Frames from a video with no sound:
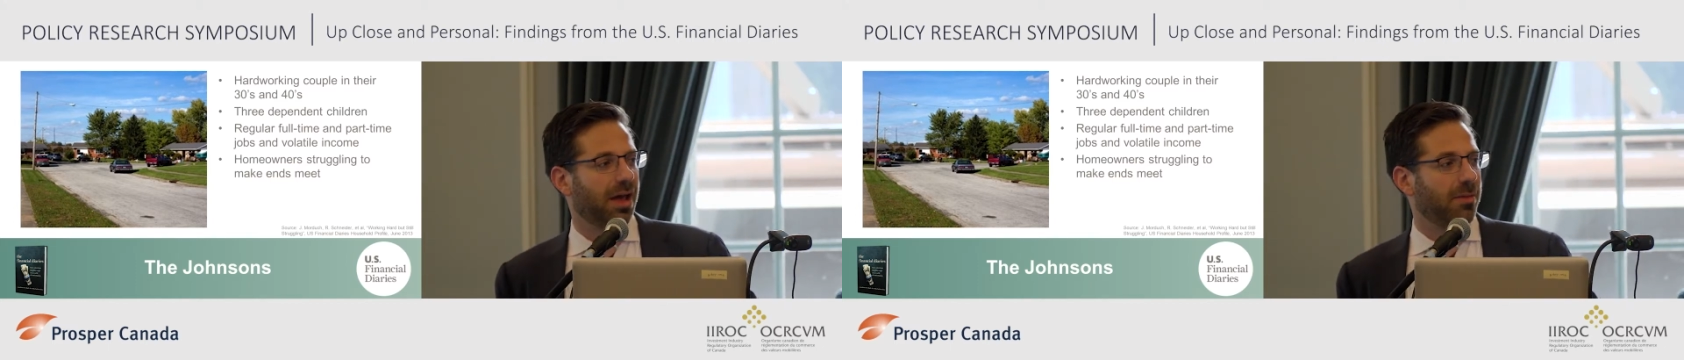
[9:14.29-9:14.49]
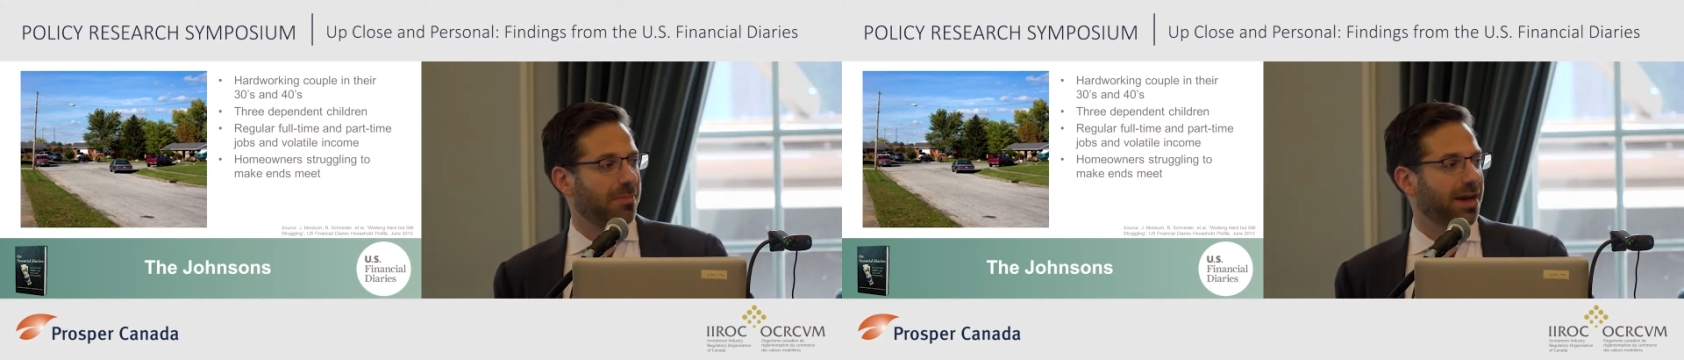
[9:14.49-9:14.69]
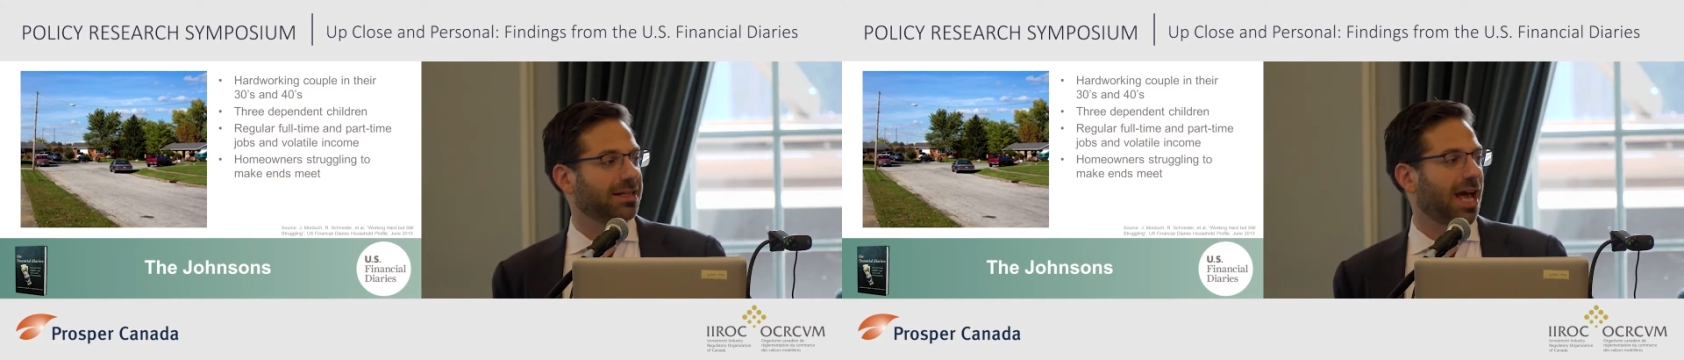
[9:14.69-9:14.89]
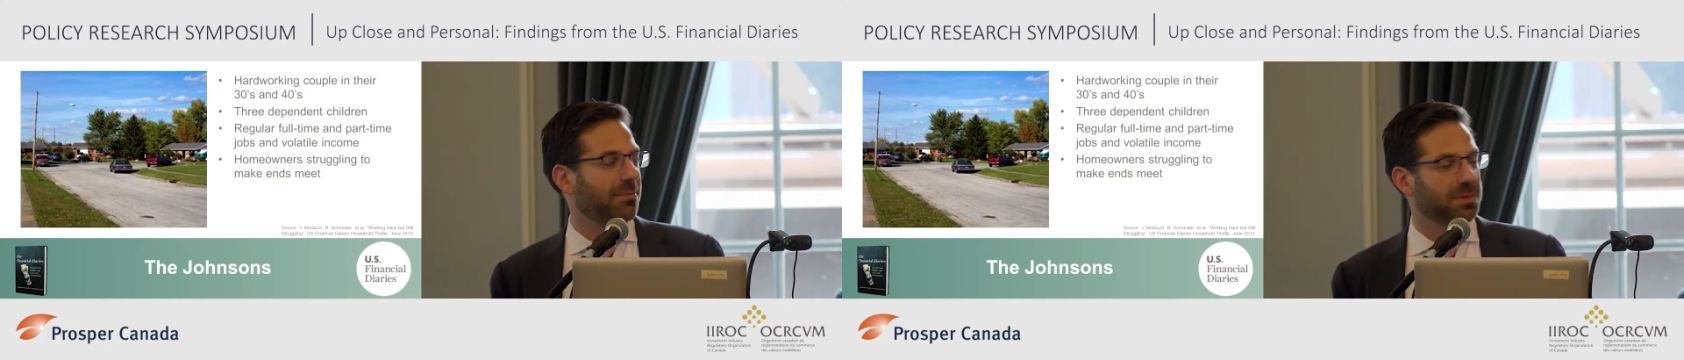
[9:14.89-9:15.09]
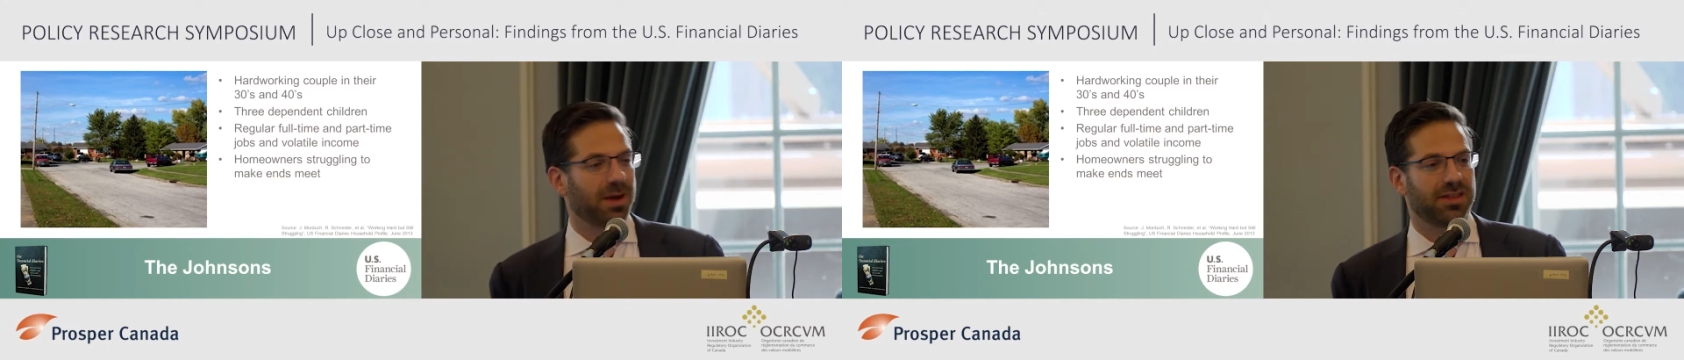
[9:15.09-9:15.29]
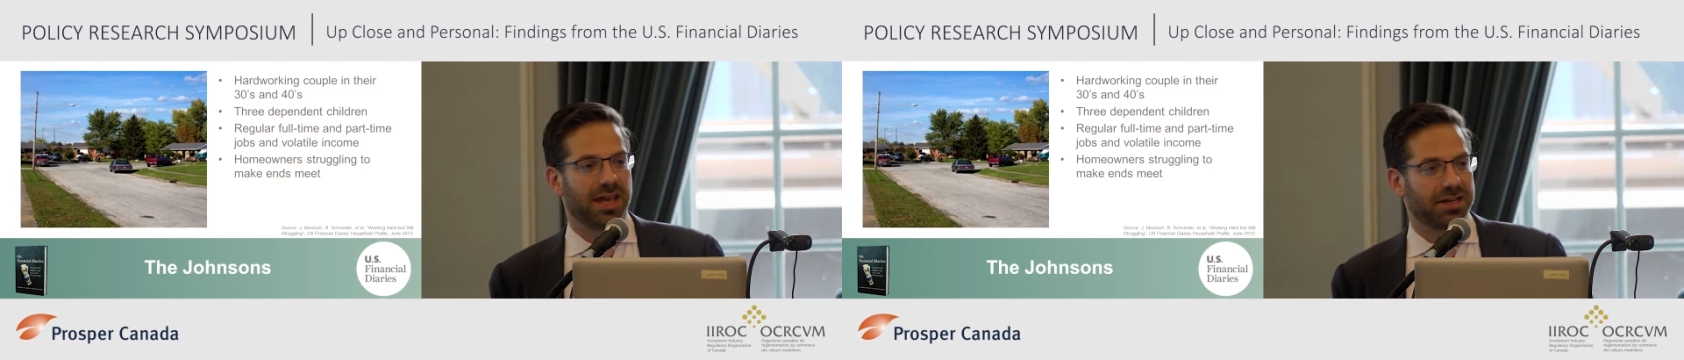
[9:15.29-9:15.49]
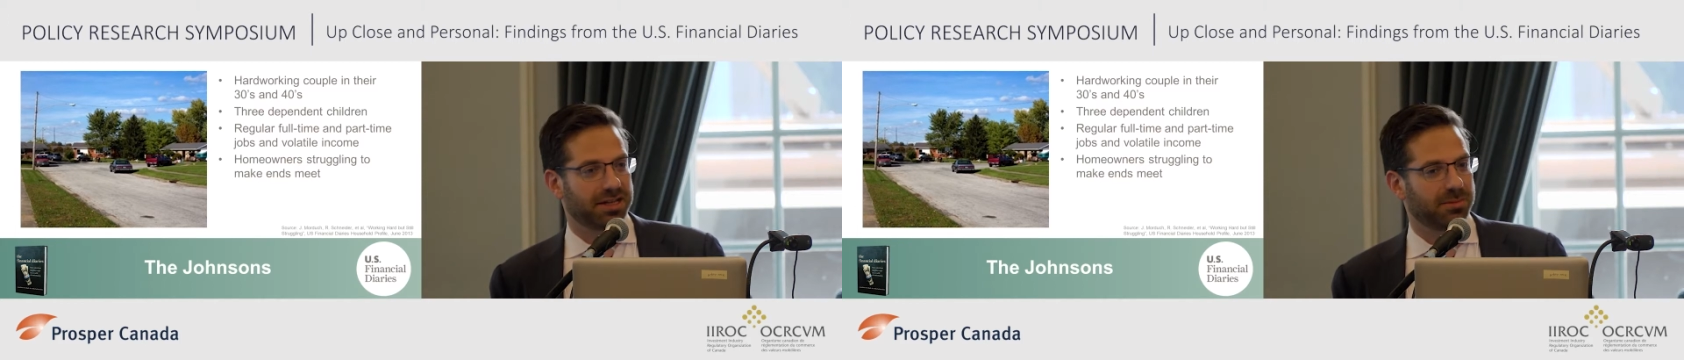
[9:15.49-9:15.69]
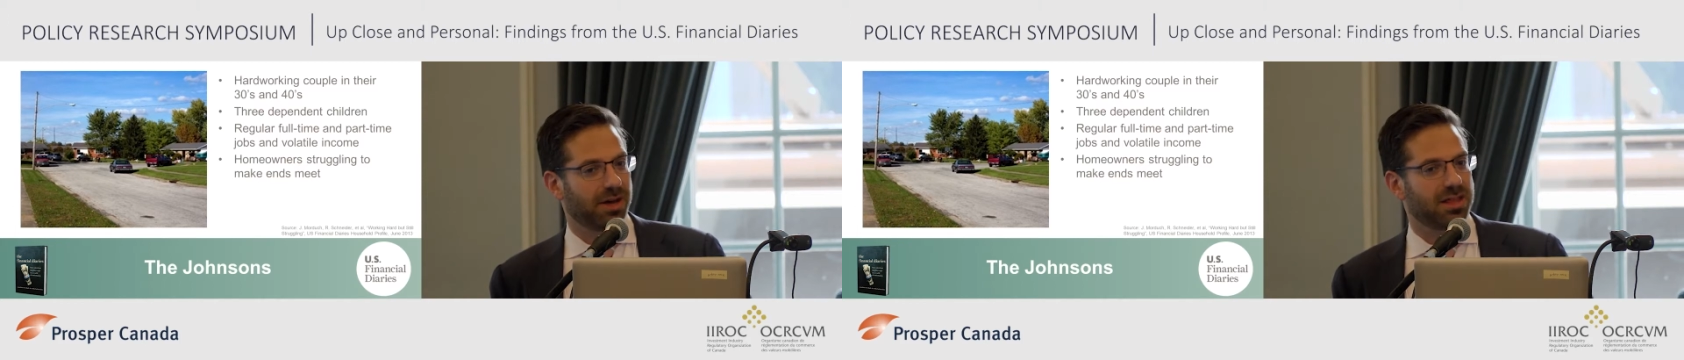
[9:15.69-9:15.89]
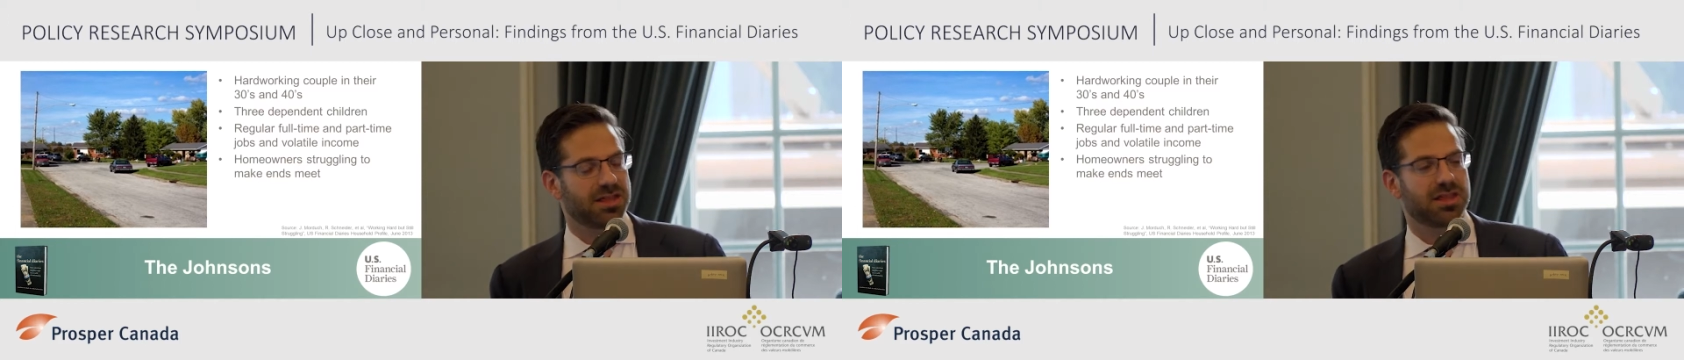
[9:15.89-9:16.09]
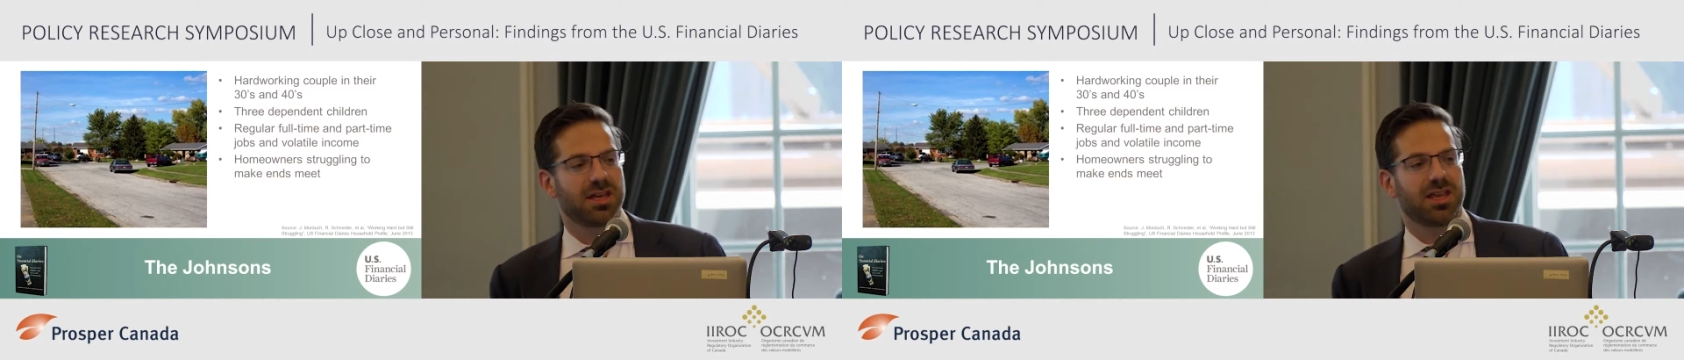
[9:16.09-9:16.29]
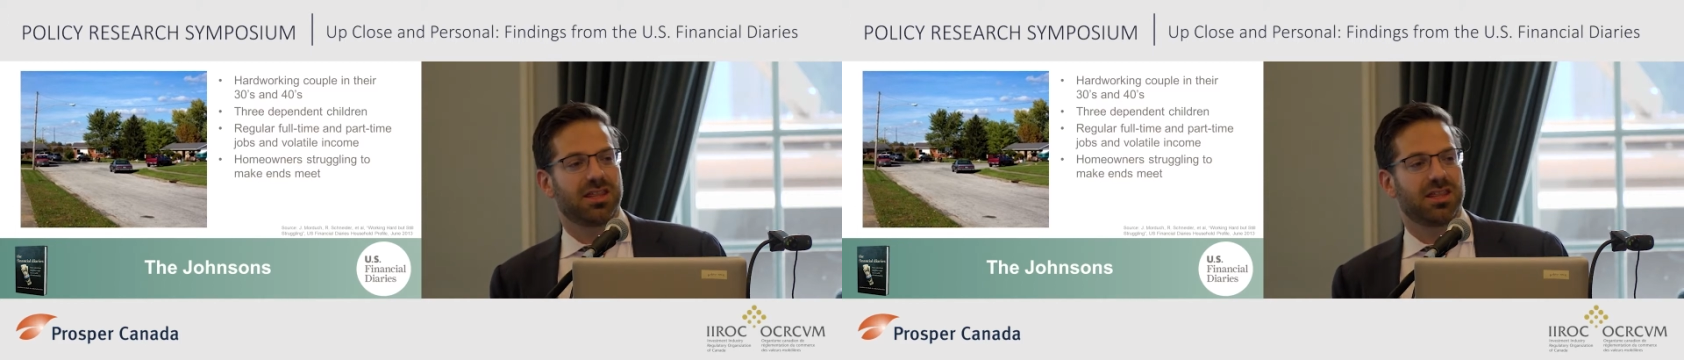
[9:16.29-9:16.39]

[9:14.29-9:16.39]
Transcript: Many times by the end of the month,